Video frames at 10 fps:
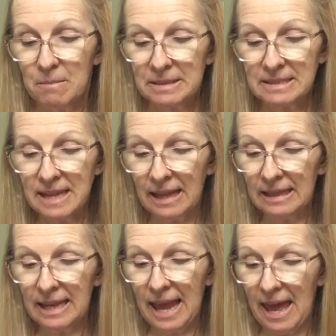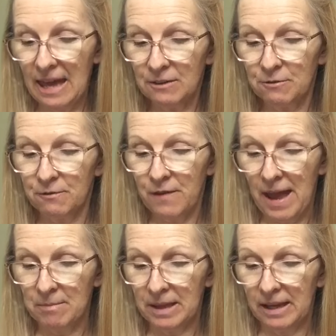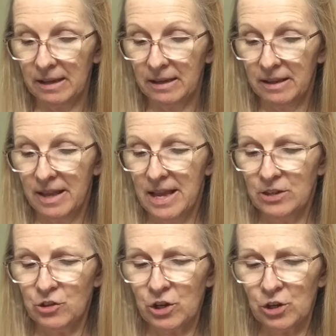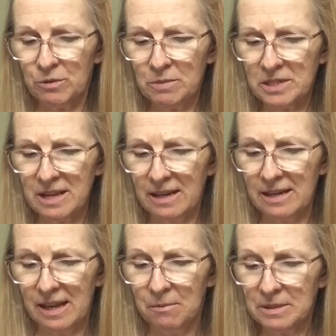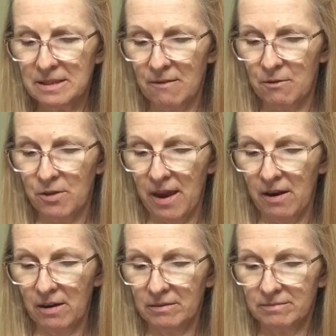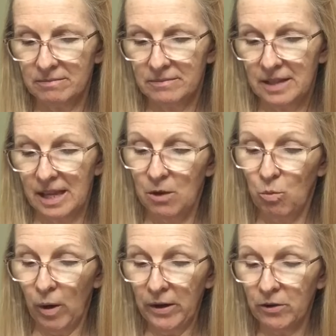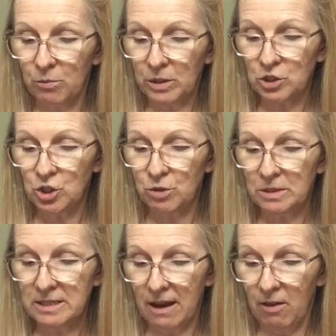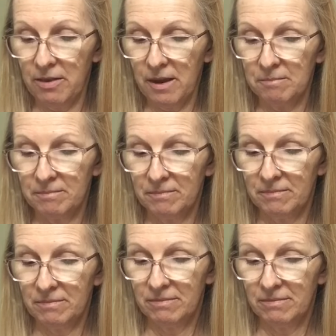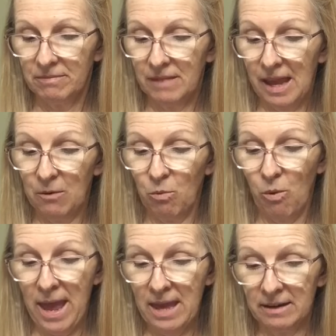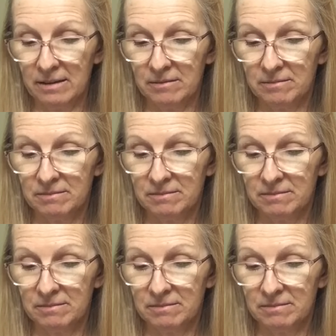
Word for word: But Stanley had a family. She couldn't pretend he was never there. He wondered what she would tell them and when.